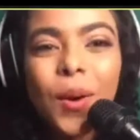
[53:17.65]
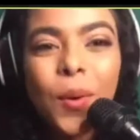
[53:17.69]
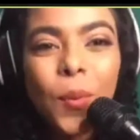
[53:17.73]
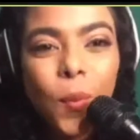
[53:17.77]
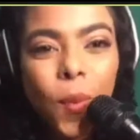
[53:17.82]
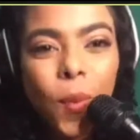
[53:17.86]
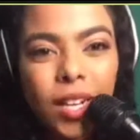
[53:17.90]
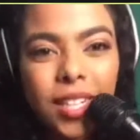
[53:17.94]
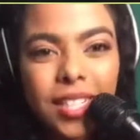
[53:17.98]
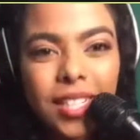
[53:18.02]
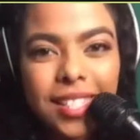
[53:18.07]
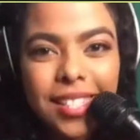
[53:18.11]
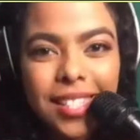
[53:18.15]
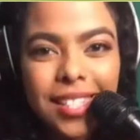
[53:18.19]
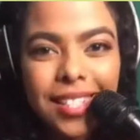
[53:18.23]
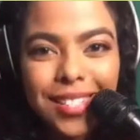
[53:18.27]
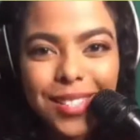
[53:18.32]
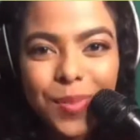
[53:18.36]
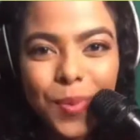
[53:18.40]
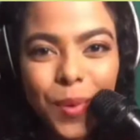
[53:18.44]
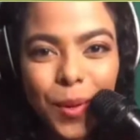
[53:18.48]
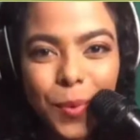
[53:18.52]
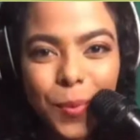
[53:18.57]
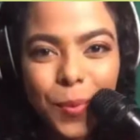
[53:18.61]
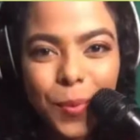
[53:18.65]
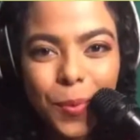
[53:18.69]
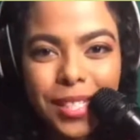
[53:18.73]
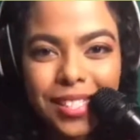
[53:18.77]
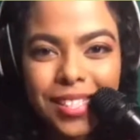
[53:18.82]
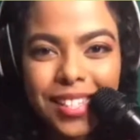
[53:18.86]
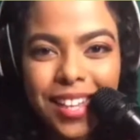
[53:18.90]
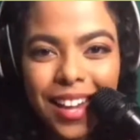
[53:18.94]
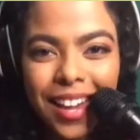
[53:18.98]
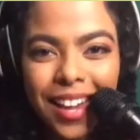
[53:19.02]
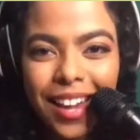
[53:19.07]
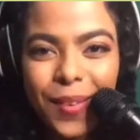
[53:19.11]
What is this? What are we
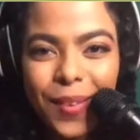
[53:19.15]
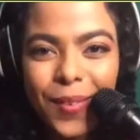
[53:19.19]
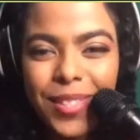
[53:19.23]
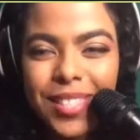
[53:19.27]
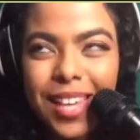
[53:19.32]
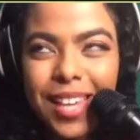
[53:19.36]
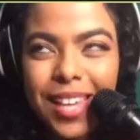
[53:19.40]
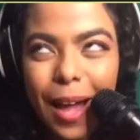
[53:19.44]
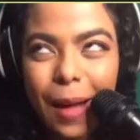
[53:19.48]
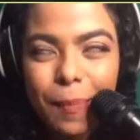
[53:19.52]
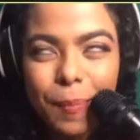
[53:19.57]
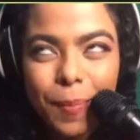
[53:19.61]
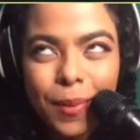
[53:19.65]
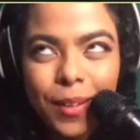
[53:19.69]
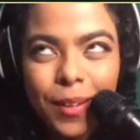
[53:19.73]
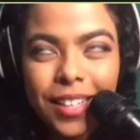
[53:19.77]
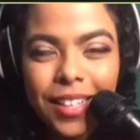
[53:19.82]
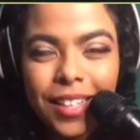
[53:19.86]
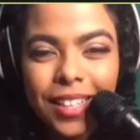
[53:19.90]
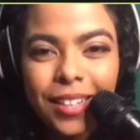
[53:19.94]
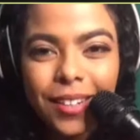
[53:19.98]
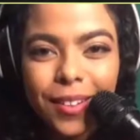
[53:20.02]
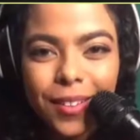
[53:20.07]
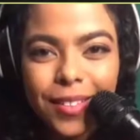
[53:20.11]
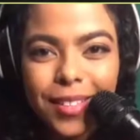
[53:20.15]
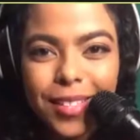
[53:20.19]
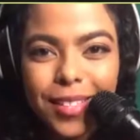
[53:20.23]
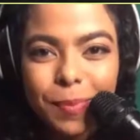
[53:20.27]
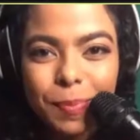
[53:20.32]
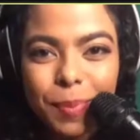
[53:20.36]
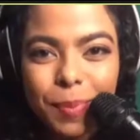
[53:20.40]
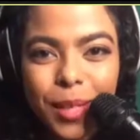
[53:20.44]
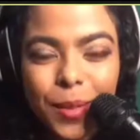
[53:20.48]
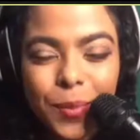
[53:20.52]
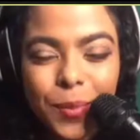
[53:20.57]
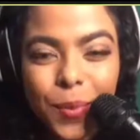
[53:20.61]
saying? What's happening here in
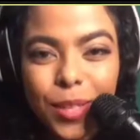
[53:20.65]
this beat?